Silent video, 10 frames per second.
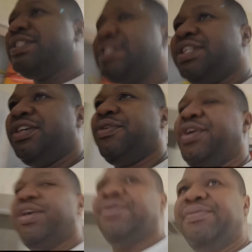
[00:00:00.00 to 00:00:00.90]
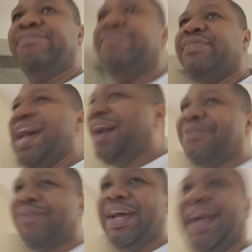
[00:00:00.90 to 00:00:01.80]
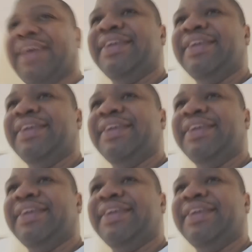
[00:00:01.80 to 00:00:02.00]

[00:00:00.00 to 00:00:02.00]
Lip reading: scenario I don't like.